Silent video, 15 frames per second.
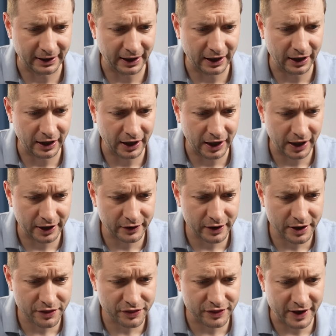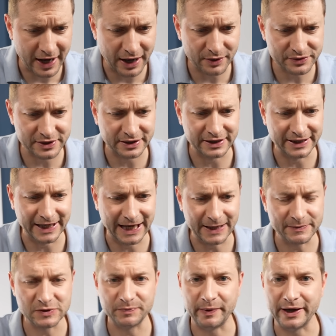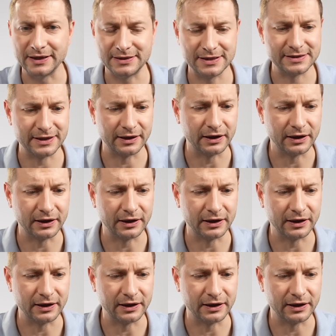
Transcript: 100,000 namespaces and